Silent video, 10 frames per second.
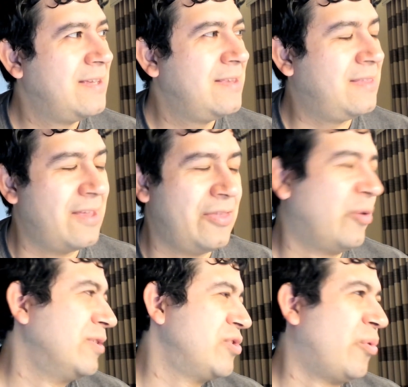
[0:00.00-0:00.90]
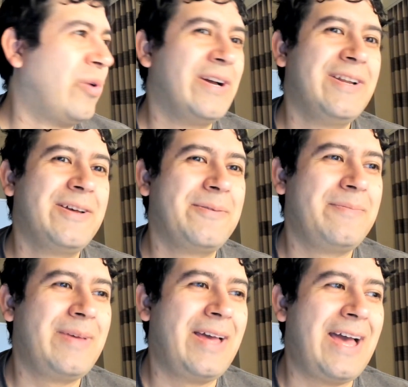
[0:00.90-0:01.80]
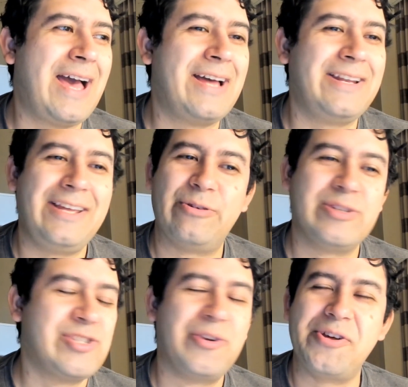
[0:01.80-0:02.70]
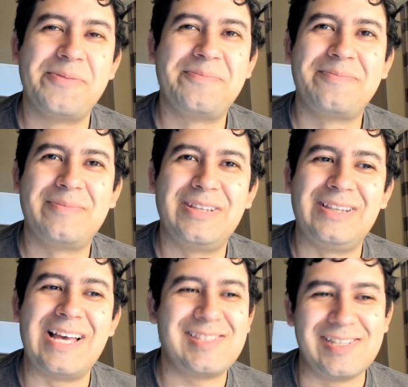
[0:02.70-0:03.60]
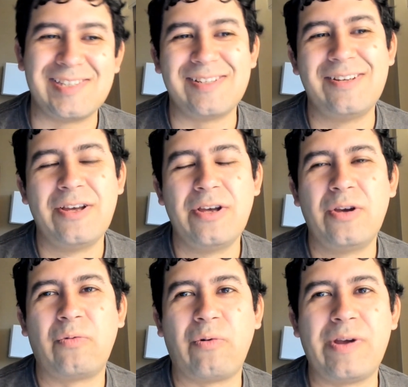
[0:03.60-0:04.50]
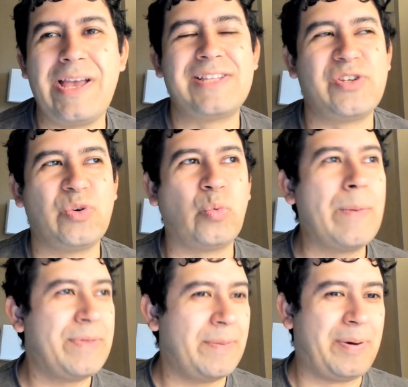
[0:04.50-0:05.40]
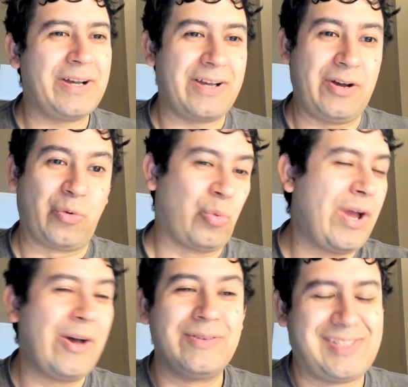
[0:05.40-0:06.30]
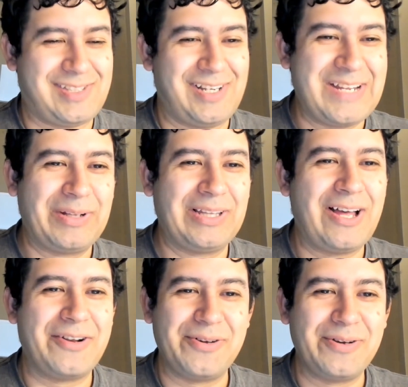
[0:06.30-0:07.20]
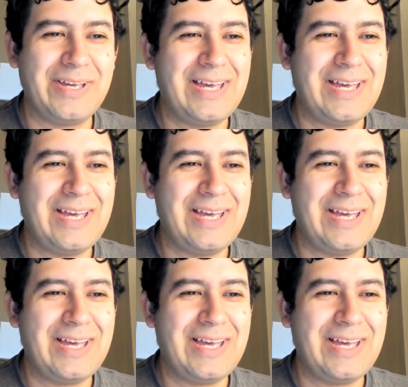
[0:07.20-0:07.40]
Then there was the one at Arizona last season, where he had to whip the puck around Sonny Milano.